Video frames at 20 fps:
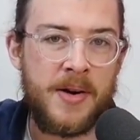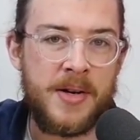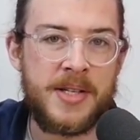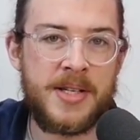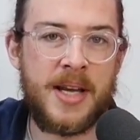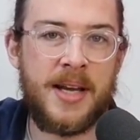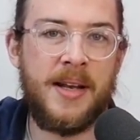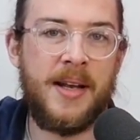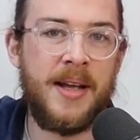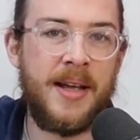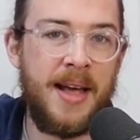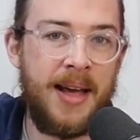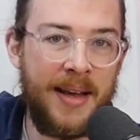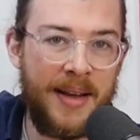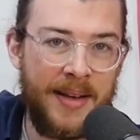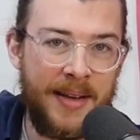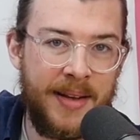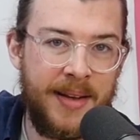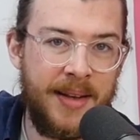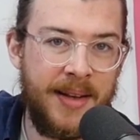saying like, hey,
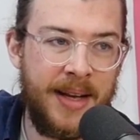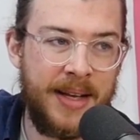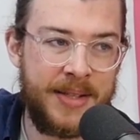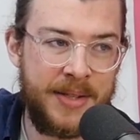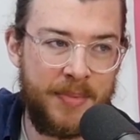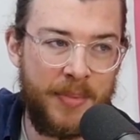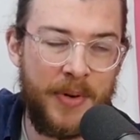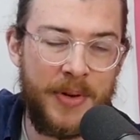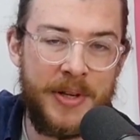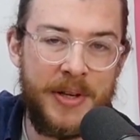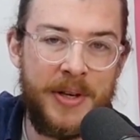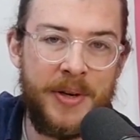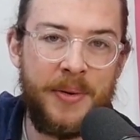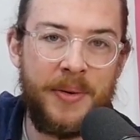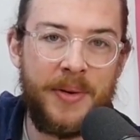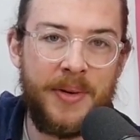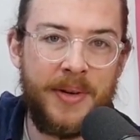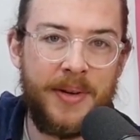that's bloody you.